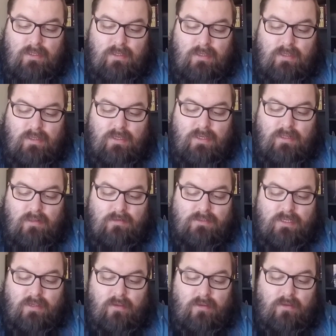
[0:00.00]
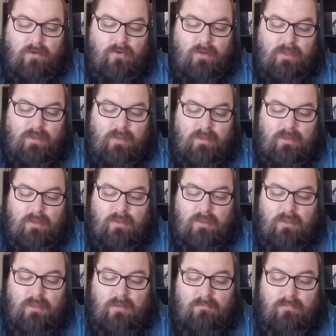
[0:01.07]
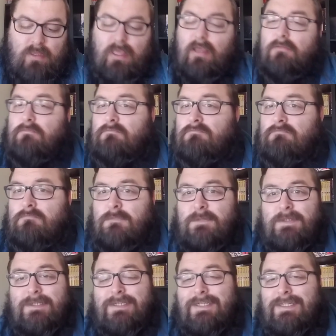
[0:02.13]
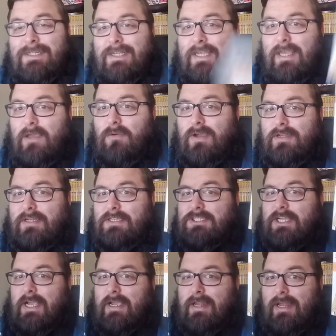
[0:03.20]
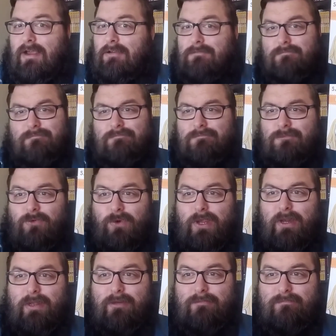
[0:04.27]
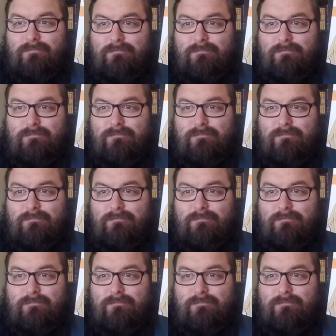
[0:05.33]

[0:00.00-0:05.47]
Yeah, it looks like a Yuri. Yeah. Can't wait to check it out and read it.